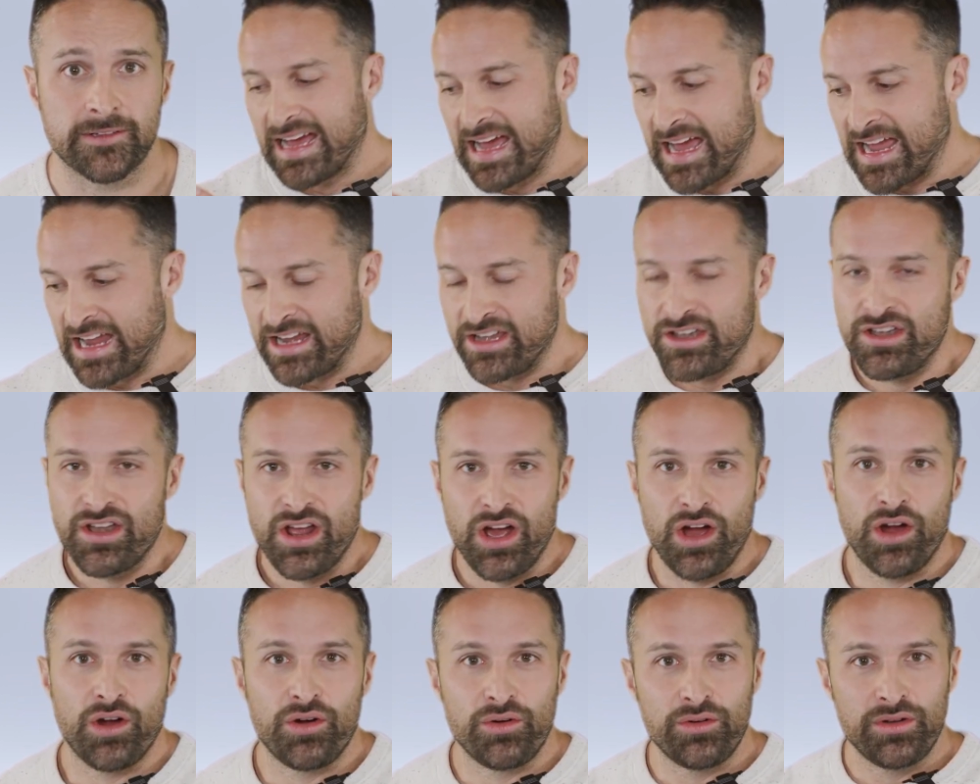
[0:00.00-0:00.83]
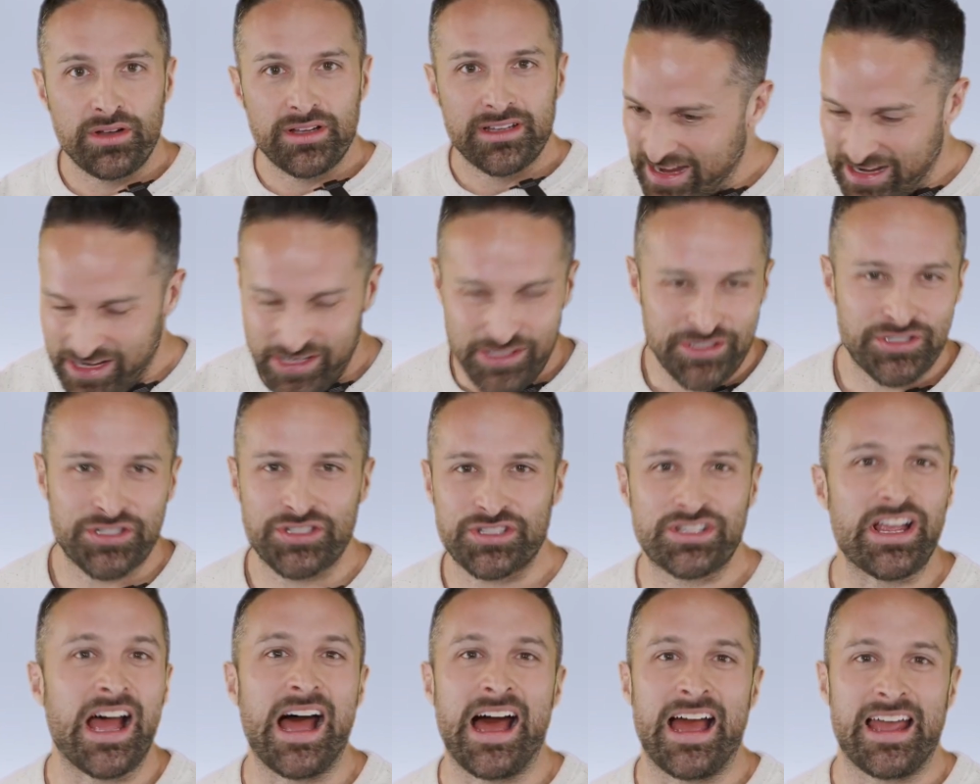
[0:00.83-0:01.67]
I know each
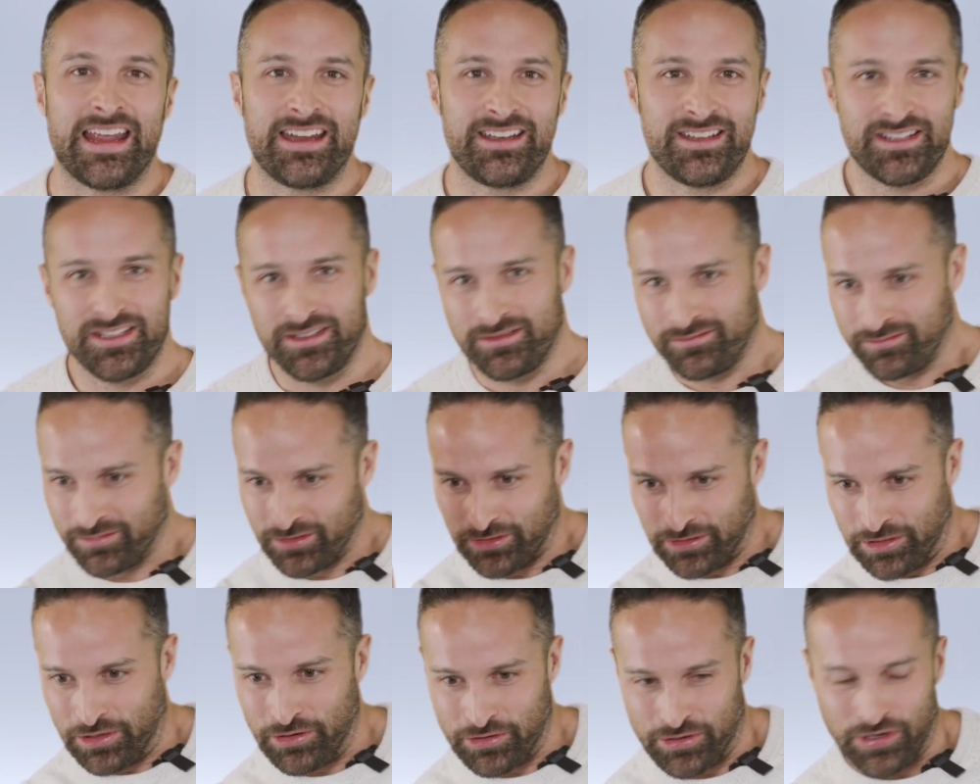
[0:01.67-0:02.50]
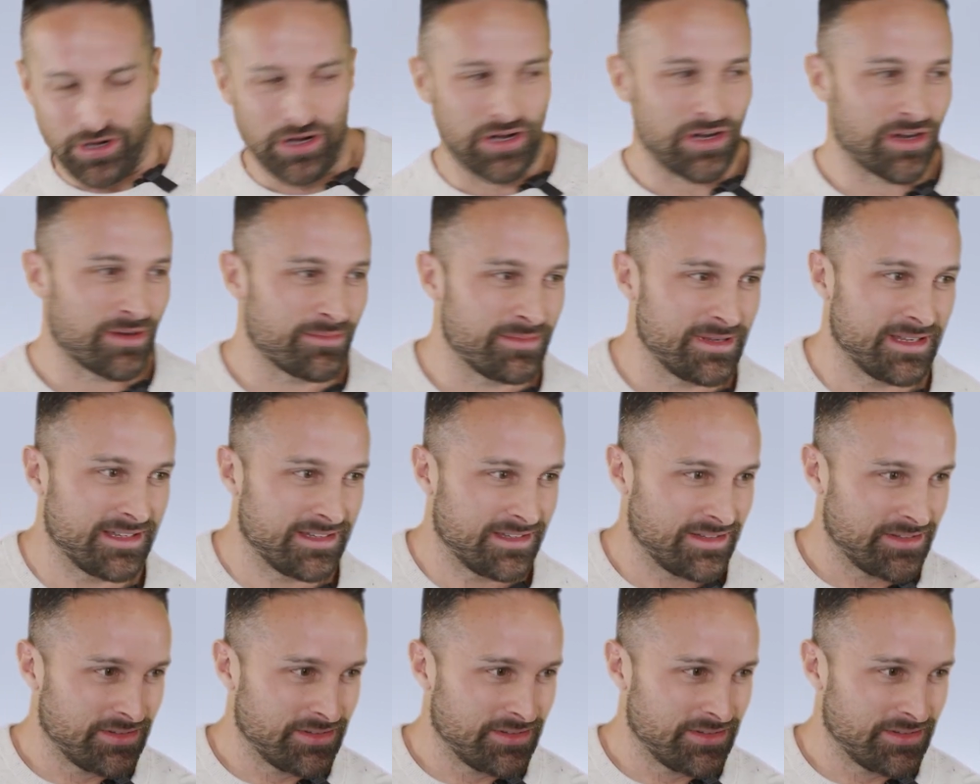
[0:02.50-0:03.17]
side, low carb,